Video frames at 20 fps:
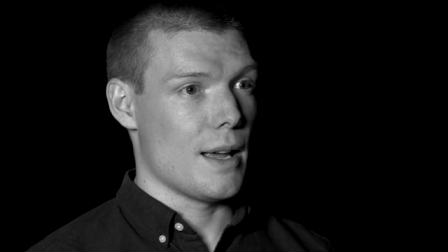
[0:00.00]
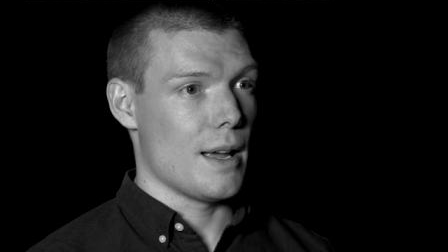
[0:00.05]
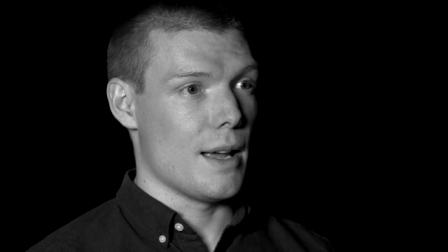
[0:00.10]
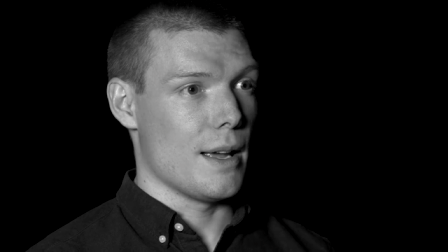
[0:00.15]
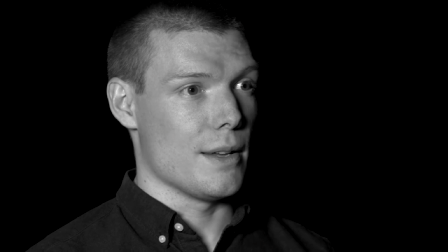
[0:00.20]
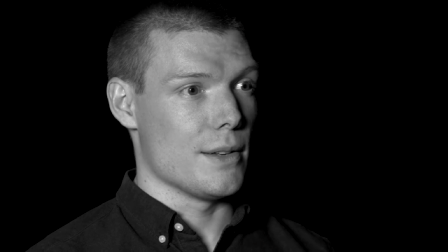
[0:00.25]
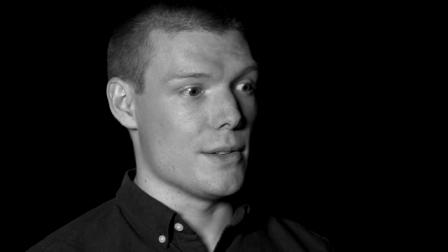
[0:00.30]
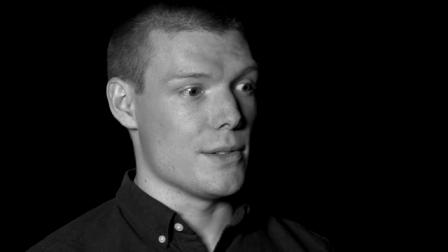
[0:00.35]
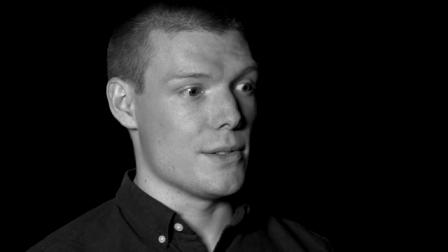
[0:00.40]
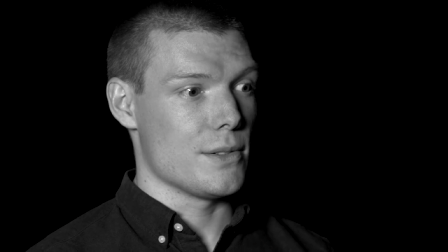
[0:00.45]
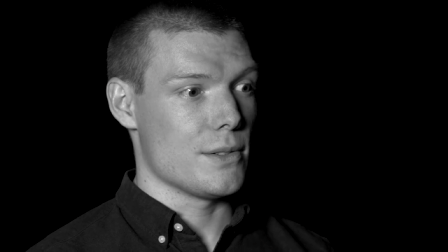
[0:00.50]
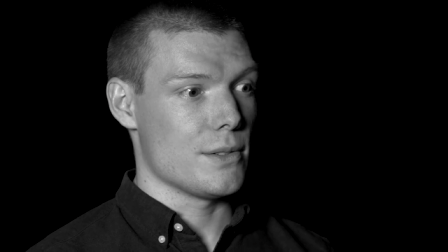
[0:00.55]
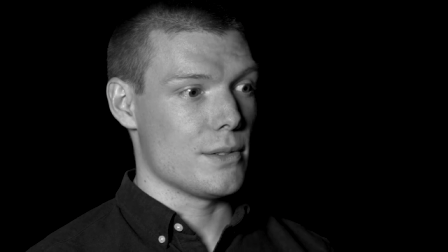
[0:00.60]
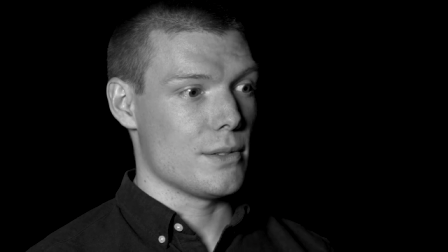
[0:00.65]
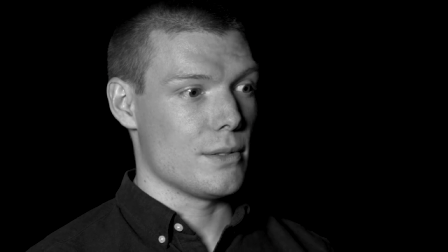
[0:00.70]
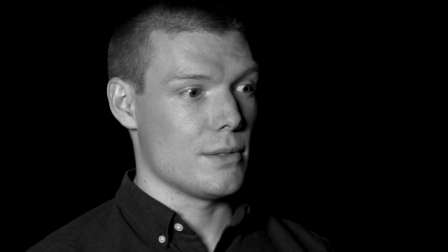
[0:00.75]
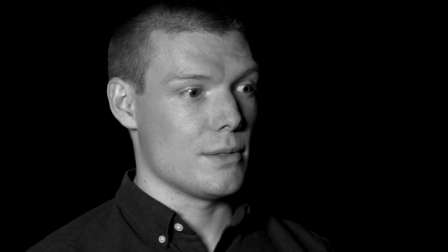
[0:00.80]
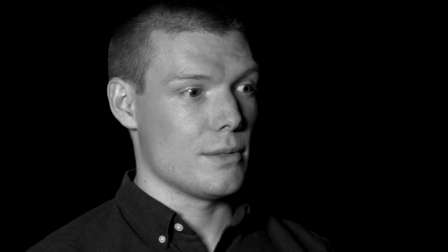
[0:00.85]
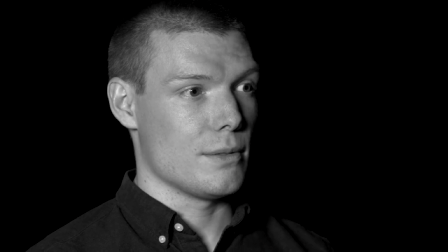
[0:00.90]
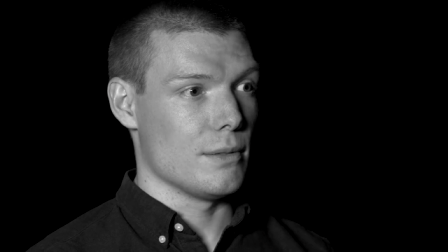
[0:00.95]

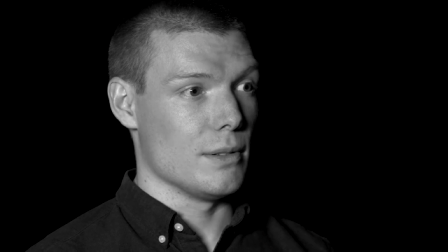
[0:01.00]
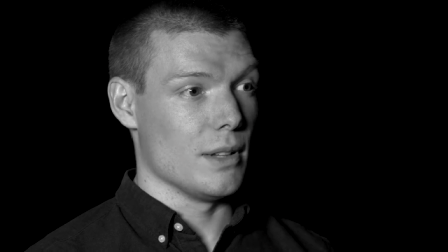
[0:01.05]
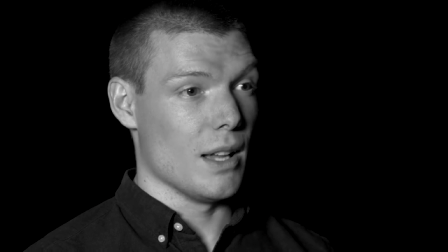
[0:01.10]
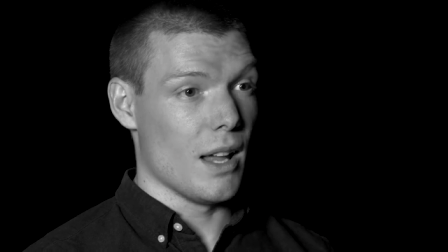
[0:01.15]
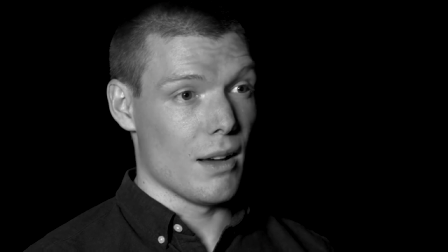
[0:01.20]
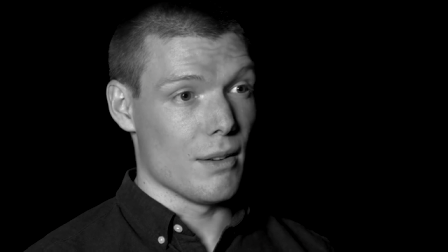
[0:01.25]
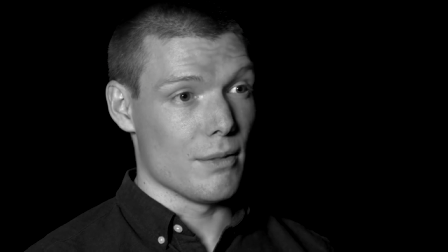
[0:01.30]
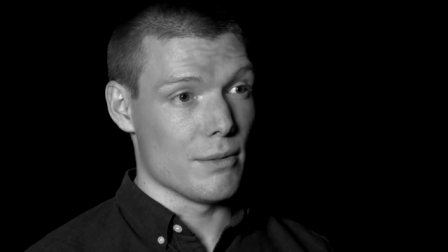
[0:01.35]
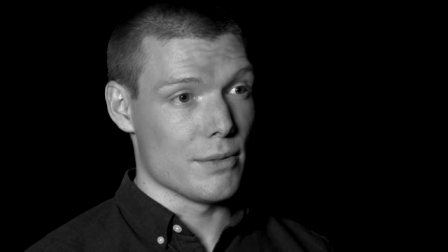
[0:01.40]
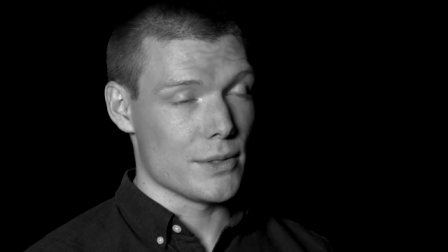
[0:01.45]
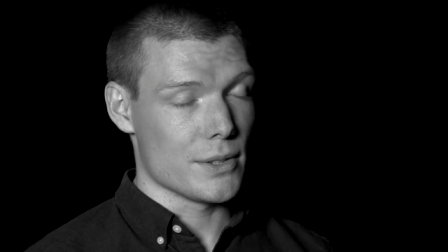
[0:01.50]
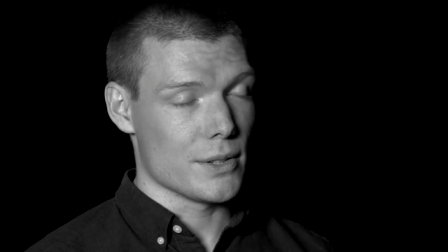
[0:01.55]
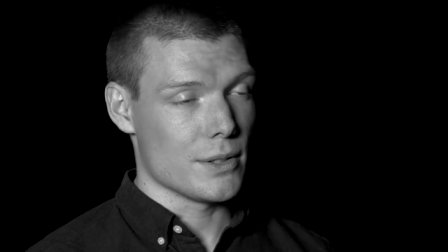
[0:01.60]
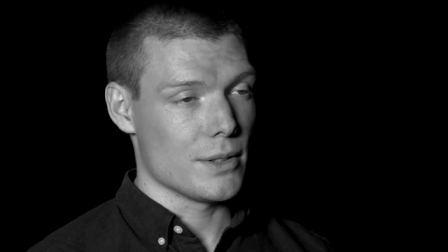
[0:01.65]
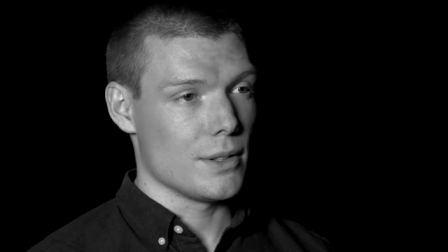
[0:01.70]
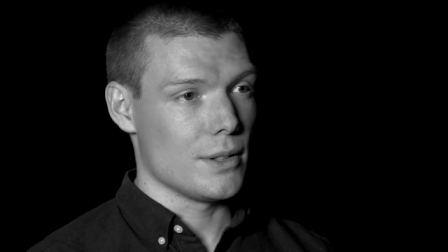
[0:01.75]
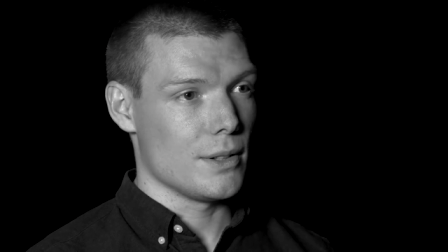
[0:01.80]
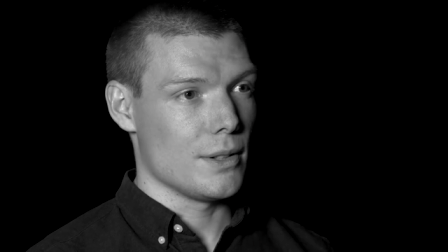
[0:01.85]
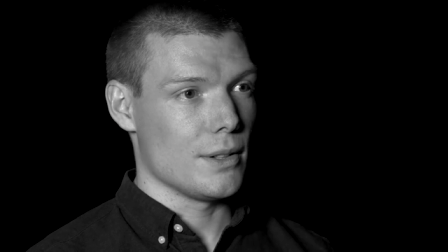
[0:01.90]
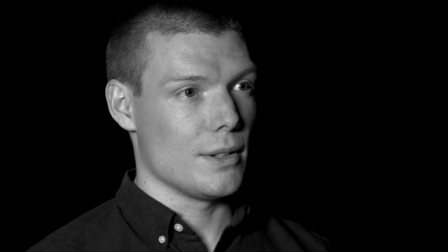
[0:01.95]
as loved,
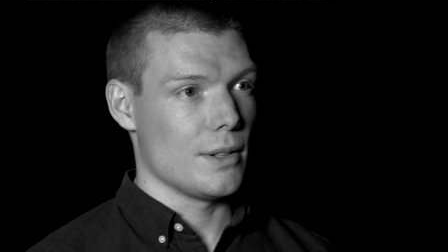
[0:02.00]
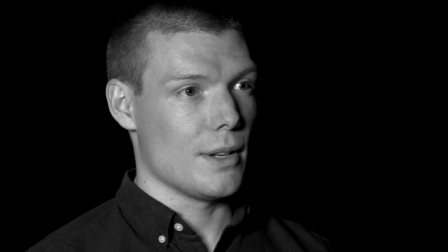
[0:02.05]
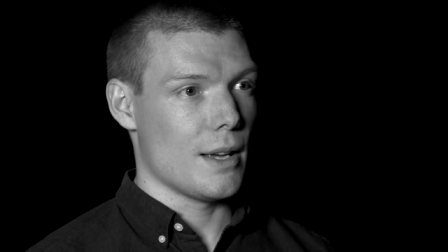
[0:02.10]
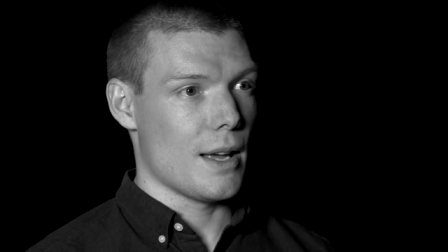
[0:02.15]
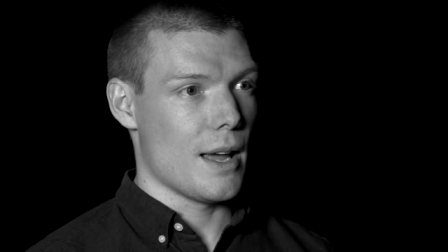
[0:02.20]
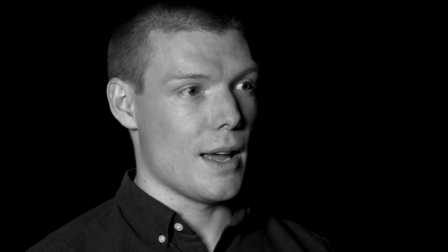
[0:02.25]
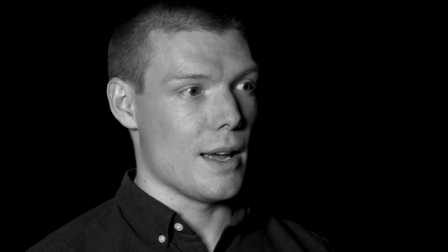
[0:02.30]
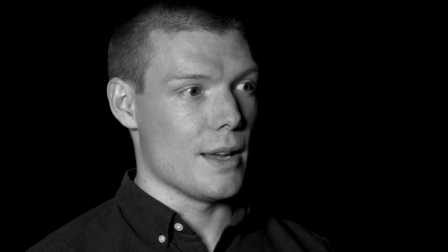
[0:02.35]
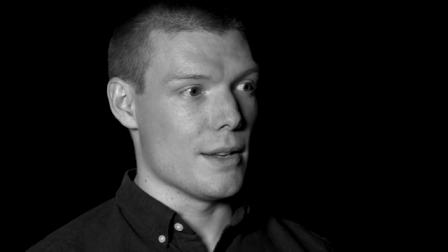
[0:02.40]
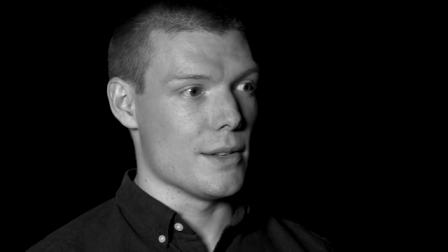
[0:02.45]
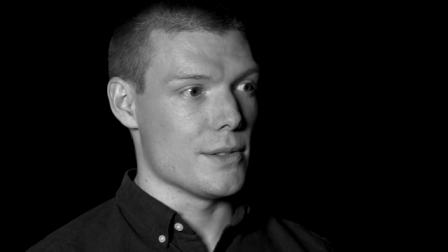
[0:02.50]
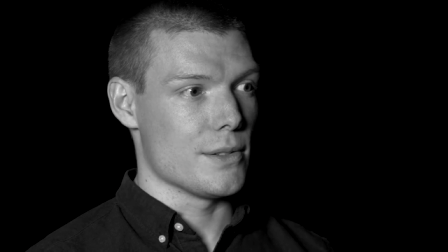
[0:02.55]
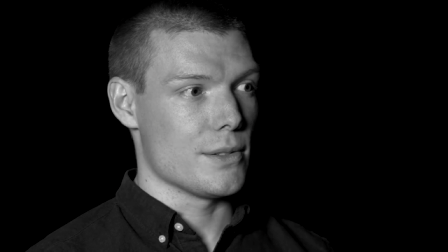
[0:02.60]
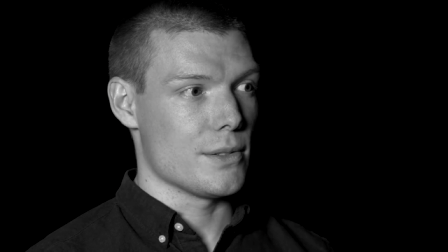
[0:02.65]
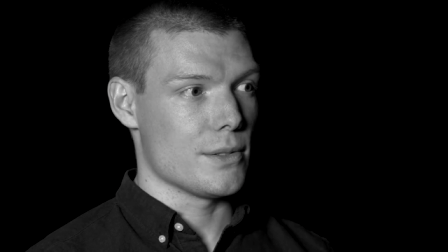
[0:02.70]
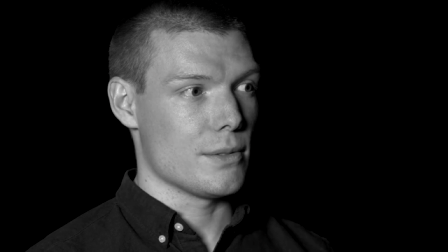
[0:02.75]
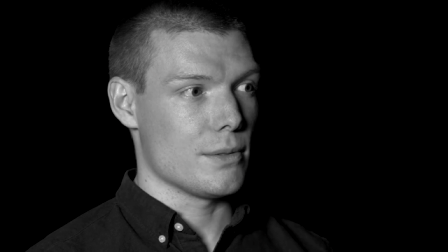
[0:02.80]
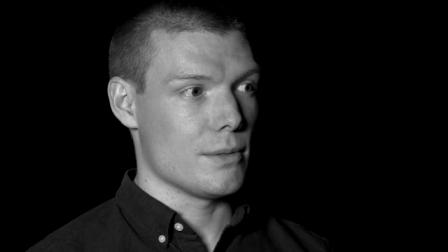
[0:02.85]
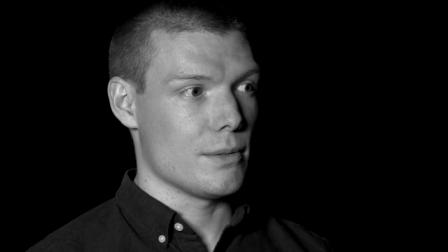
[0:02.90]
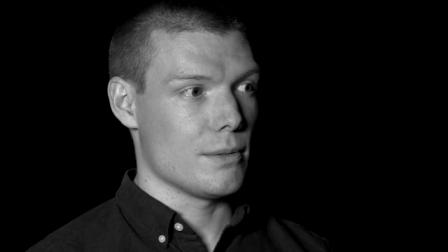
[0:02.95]

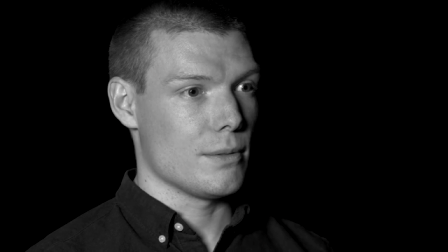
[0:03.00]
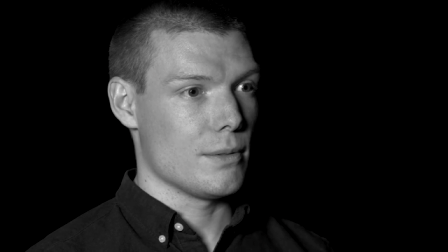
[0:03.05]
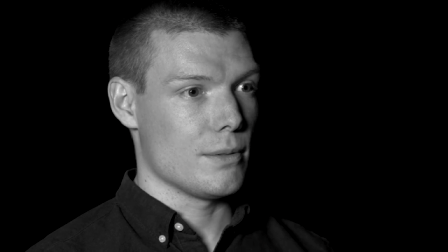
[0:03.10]
as